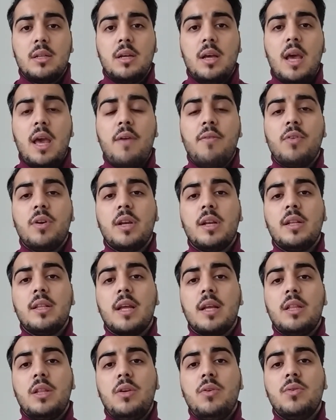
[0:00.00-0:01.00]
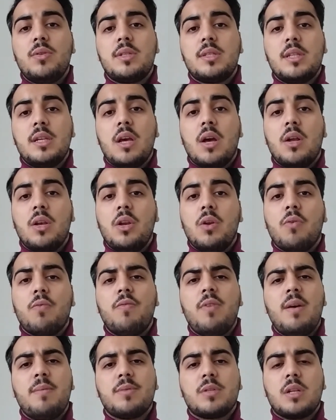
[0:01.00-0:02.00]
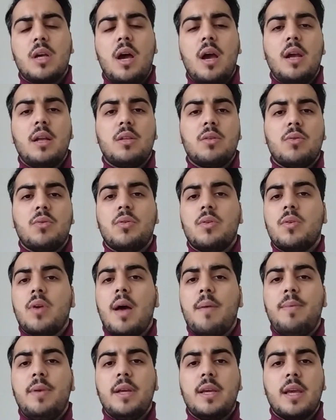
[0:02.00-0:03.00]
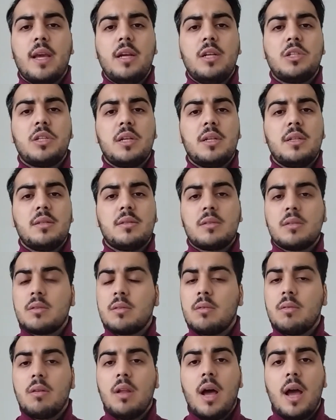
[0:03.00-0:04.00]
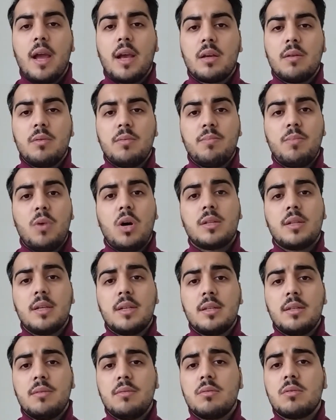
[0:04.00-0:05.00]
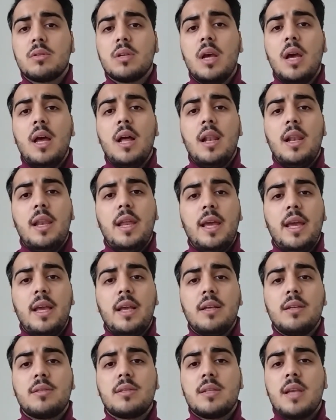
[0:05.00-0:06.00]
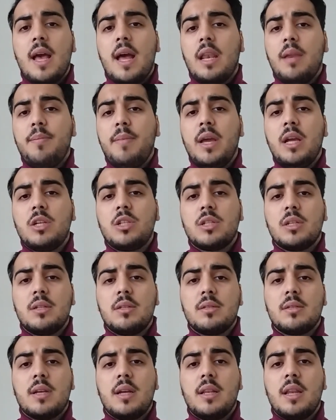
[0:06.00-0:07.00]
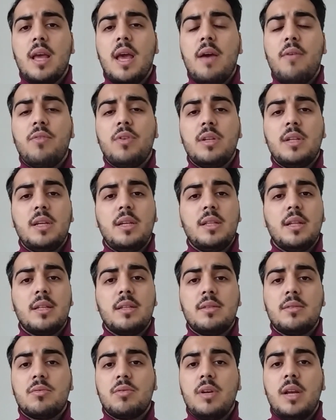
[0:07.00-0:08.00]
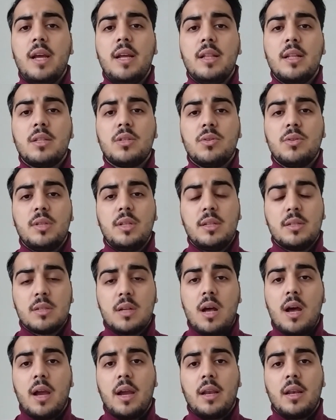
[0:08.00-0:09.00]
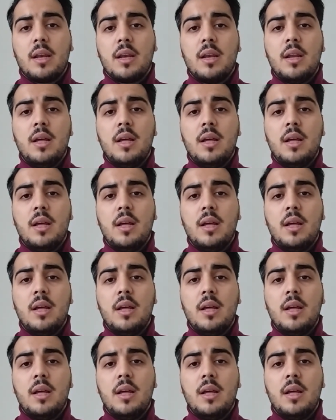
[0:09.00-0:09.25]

Everything that you see on your website or applications like buttons, links, animations, and everything that is related to design.